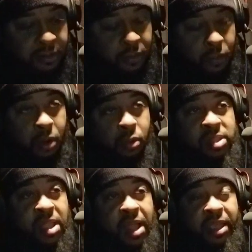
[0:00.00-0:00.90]
to where we're
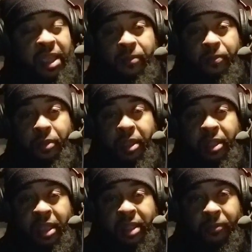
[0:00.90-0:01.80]
not at
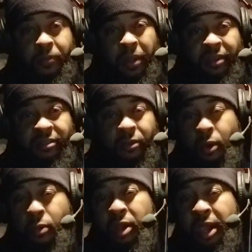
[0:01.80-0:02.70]
the pace to
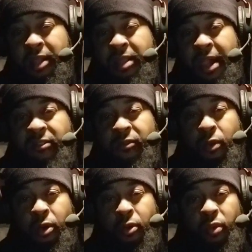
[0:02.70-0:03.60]
where we're at now, to
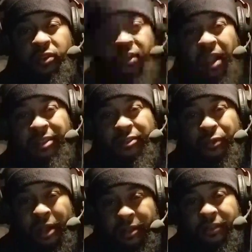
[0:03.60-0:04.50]
where we're trying to
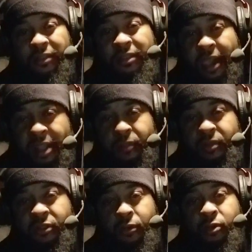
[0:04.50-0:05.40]
understand the
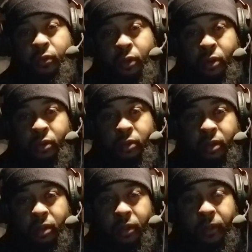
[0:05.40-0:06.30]
material world,
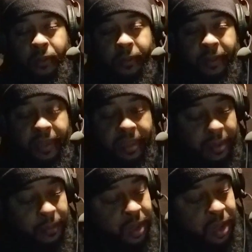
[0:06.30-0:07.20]

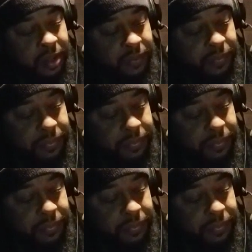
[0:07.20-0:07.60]
but